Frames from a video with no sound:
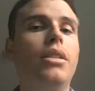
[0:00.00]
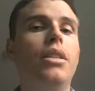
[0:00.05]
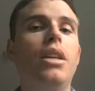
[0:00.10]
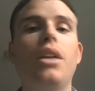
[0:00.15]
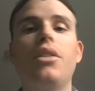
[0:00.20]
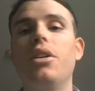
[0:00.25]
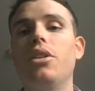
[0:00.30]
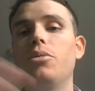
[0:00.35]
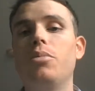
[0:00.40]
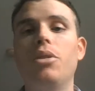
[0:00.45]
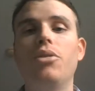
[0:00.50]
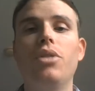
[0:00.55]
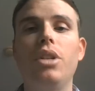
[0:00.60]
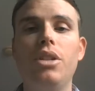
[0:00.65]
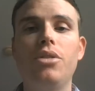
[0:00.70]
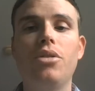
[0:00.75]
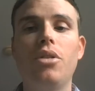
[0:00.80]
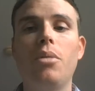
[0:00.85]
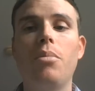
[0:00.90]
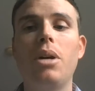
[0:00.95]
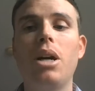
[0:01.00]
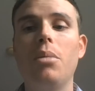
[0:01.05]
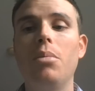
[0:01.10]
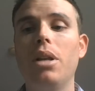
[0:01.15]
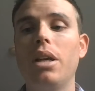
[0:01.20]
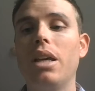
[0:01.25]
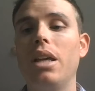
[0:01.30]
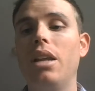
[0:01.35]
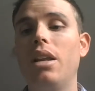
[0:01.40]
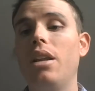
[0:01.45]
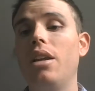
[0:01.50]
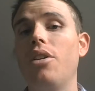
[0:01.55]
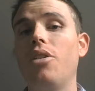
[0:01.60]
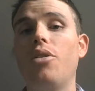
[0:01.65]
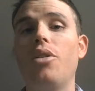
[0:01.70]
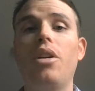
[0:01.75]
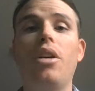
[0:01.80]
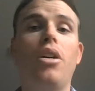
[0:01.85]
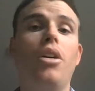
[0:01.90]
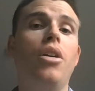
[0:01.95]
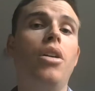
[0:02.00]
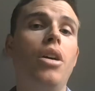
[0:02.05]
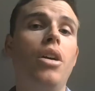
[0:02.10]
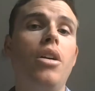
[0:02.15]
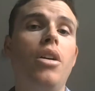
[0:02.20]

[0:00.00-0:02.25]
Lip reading: Nothing's been released to the public, and here we are